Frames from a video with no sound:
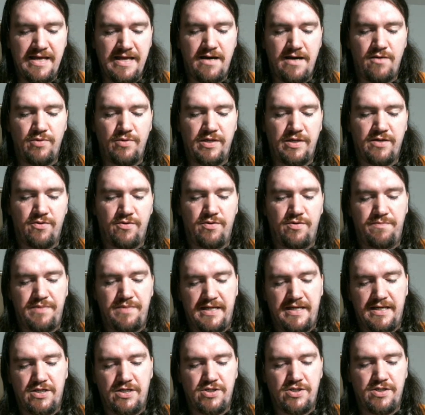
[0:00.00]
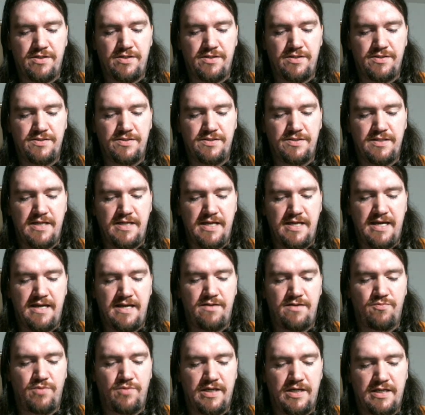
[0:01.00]
Now we go to pictures,
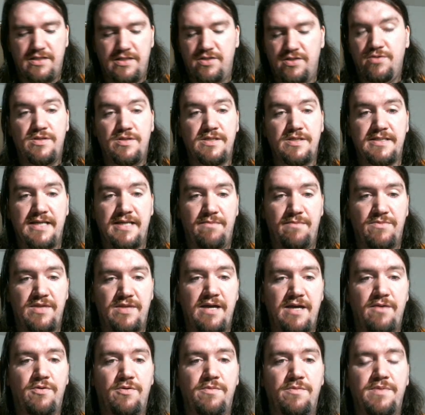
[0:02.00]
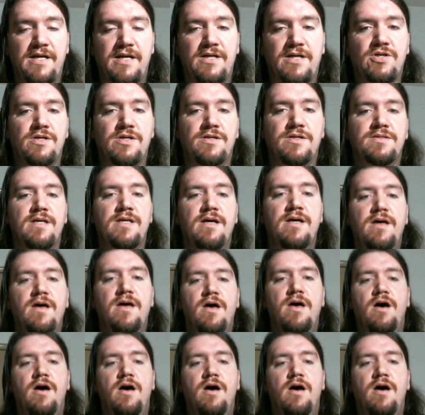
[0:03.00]
and we can do the same thing with pictures.